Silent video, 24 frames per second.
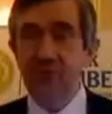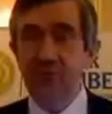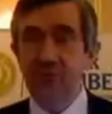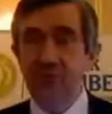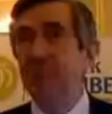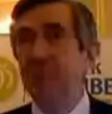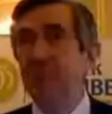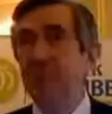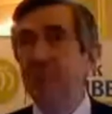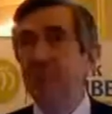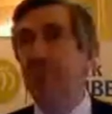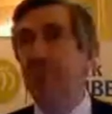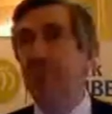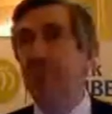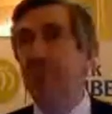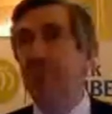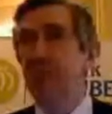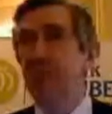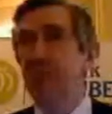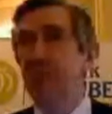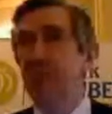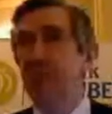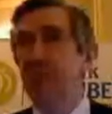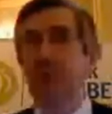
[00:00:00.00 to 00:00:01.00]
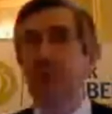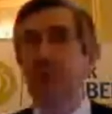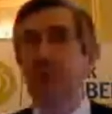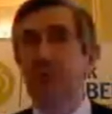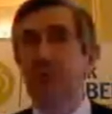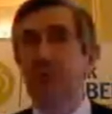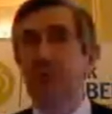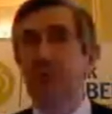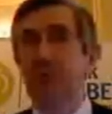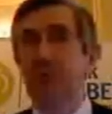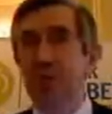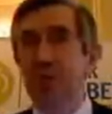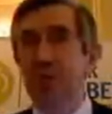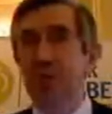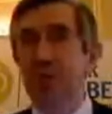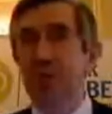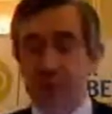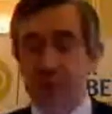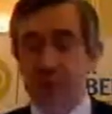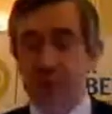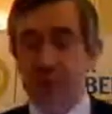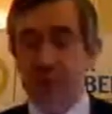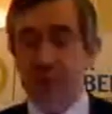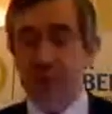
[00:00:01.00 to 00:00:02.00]
of services under what's called
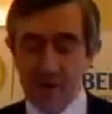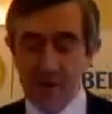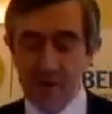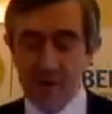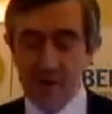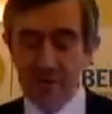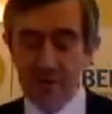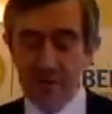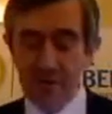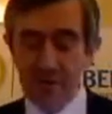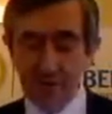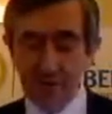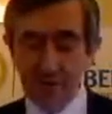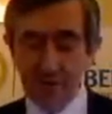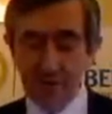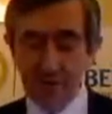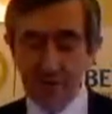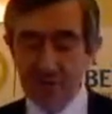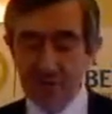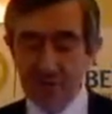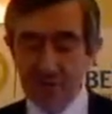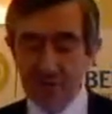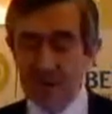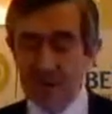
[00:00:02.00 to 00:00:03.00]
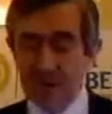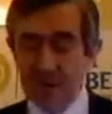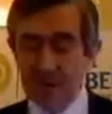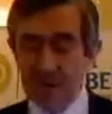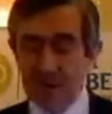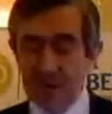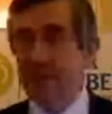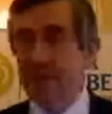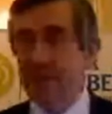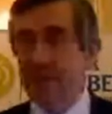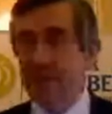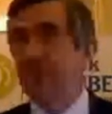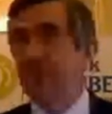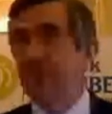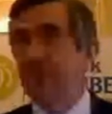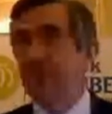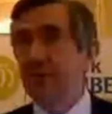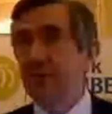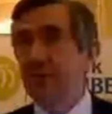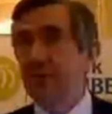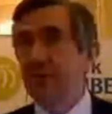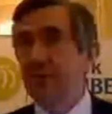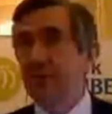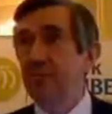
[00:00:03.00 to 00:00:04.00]
our universal service
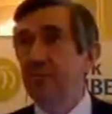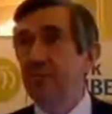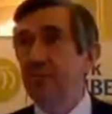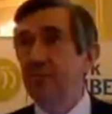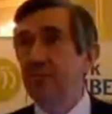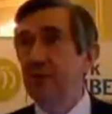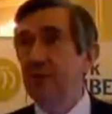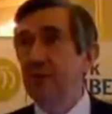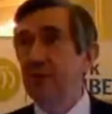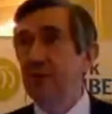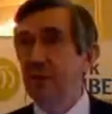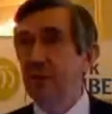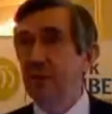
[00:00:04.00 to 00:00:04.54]
obligation